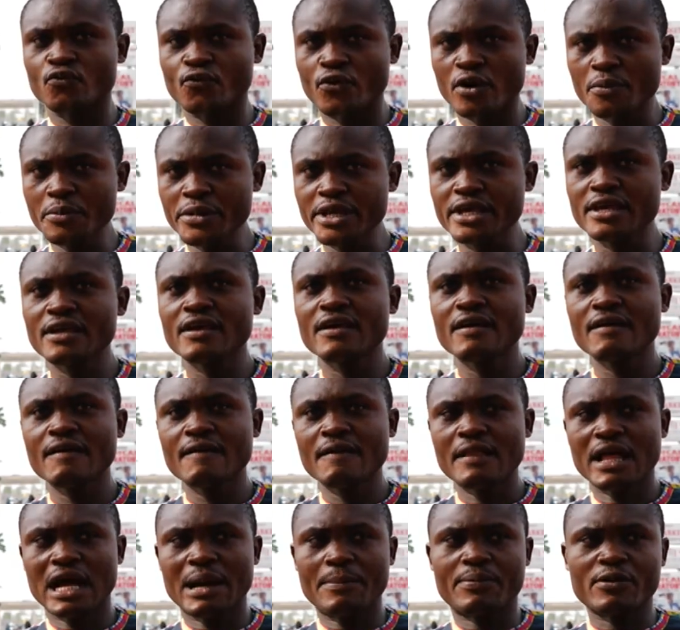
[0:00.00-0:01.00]
for me,
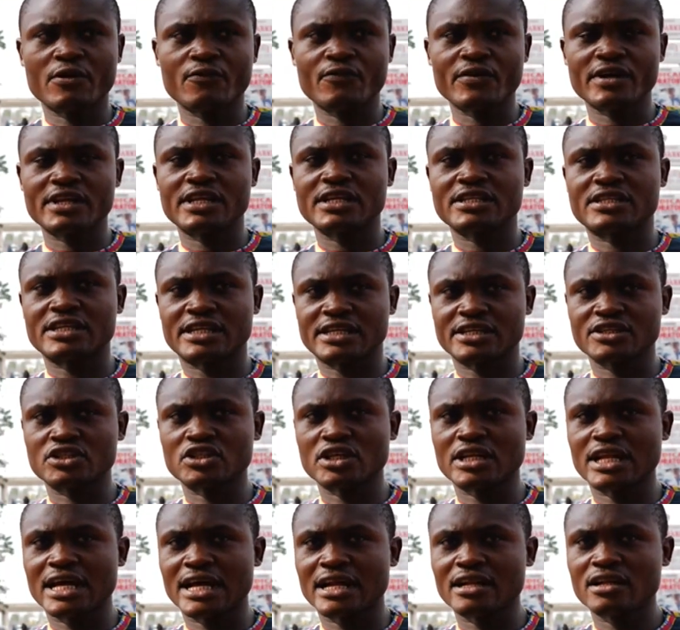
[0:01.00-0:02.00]
I prefer the
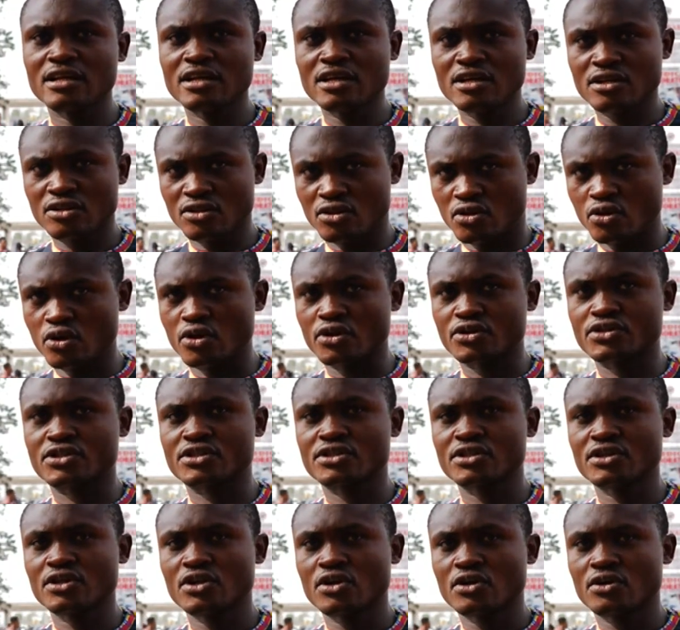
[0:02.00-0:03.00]
traditional drugs.